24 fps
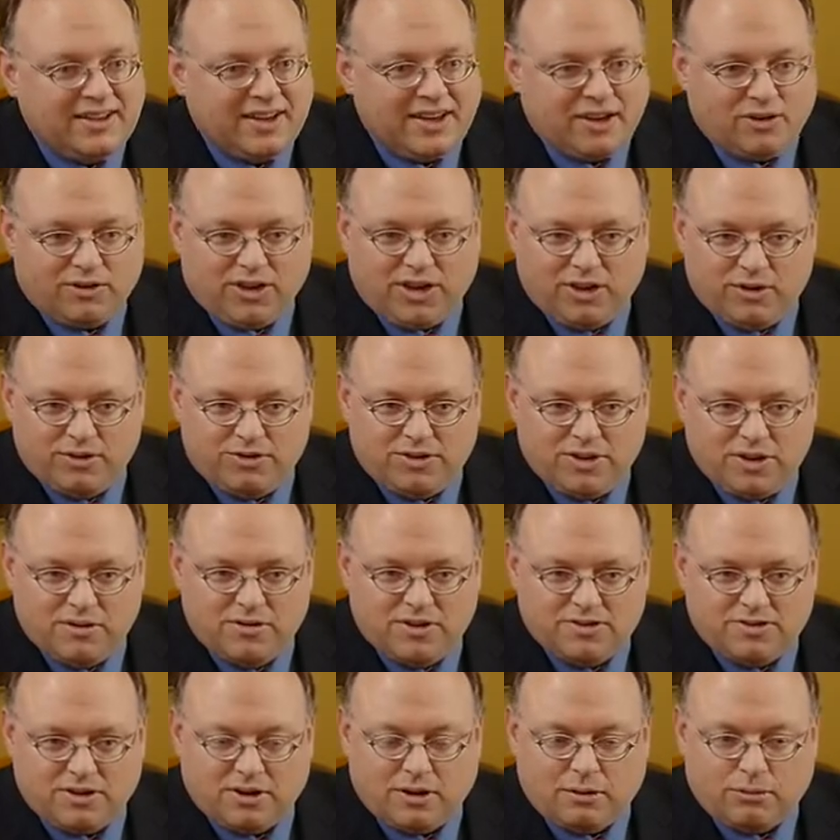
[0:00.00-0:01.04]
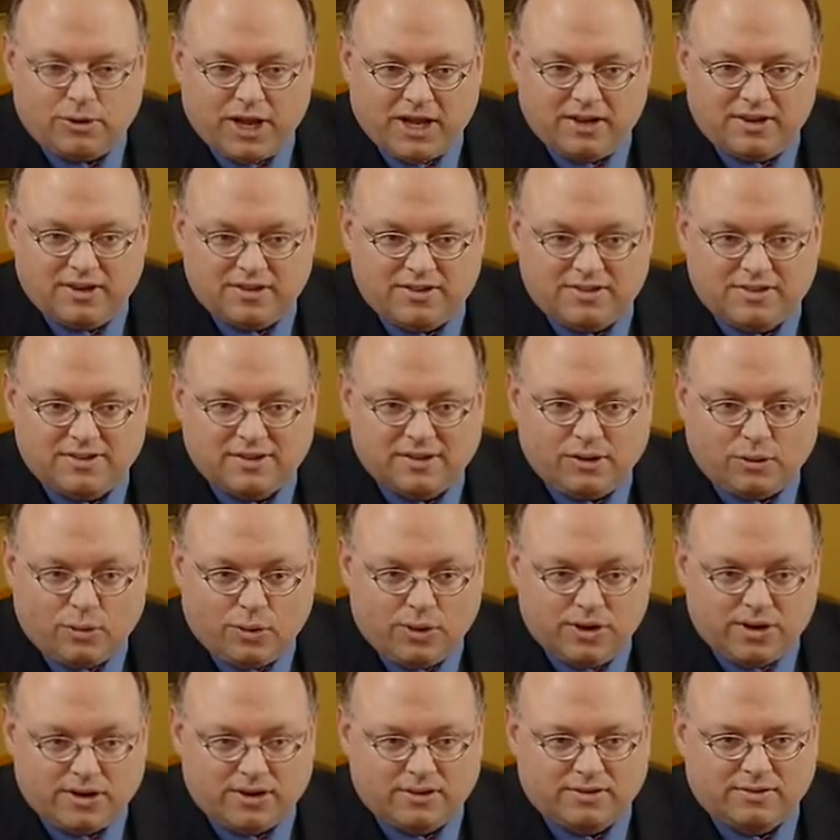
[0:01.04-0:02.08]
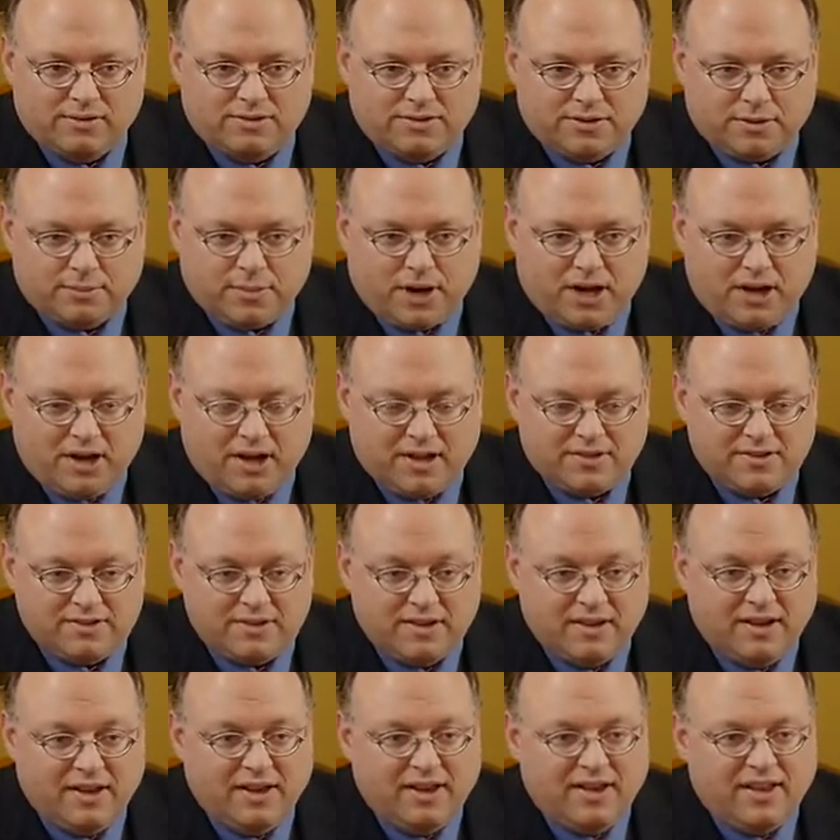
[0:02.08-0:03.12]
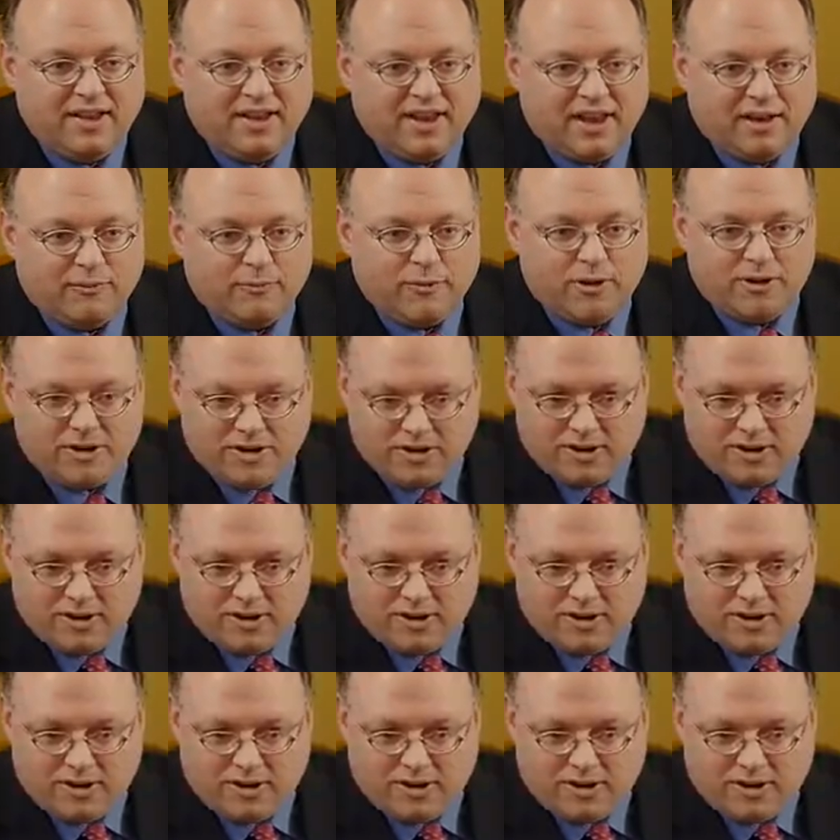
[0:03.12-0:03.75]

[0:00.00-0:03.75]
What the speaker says: You know, Q2 was a horrendous quarter for bonds. And where